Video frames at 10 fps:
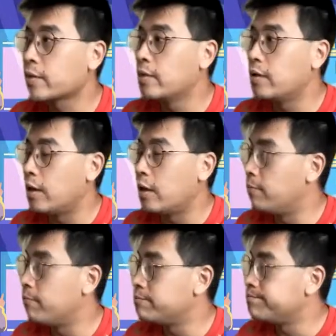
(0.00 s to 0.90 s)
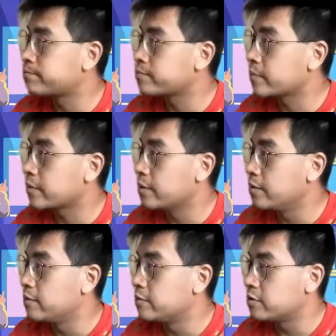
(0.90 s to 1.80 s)

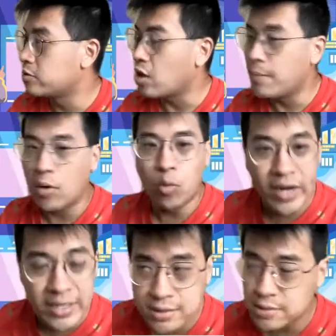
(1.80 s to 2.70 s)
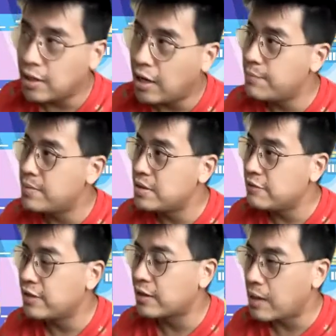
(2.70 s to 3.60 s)
Talking about waste, I
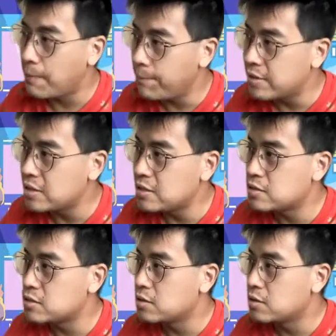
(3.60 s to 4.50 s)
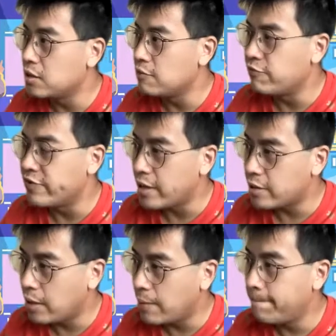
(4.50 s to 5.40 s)
believe there are companies in
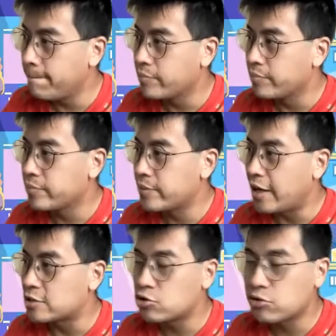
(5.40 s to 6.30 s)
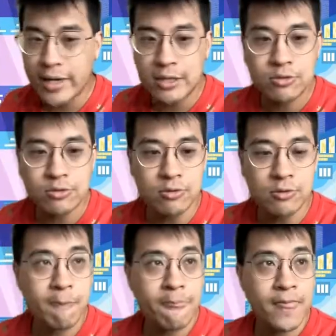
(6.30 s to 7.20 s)
Vietnam that are trying to
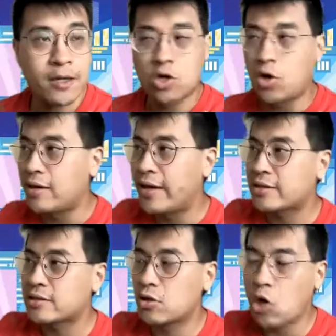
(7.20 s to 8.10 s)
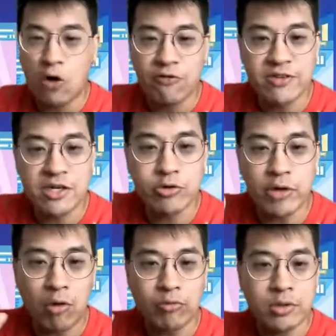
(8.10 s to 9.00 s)
collect coffee
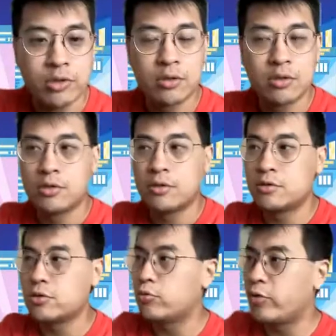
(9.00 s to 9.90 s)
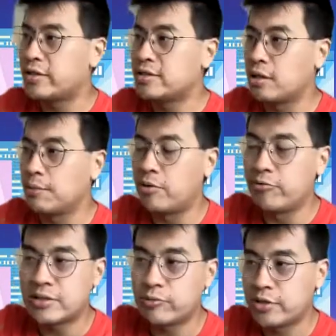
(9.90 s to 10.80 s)
ground. So once the
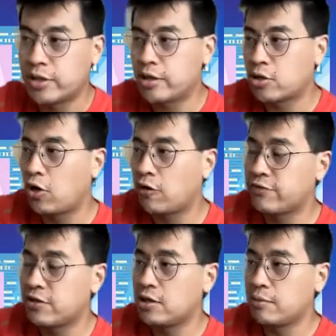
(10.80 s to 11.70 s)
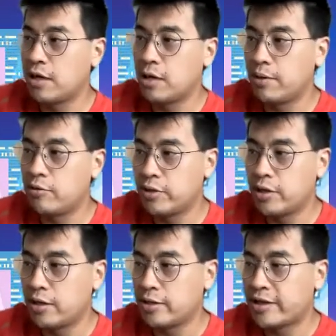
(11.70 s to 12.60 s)
coffee,
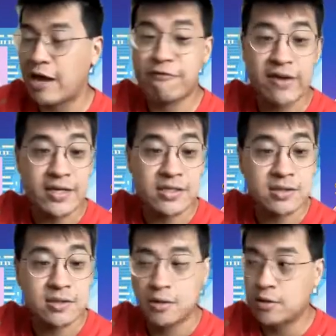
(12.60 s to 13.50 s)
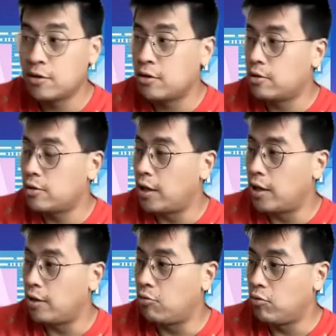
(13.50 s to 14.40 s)
the cafes,
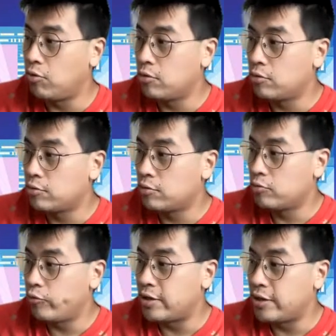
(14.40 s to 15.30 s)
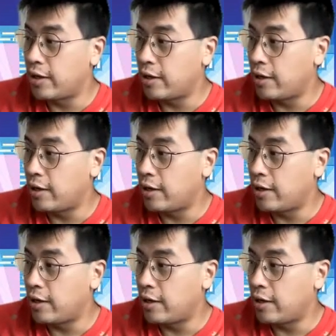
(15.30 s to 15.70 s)
when they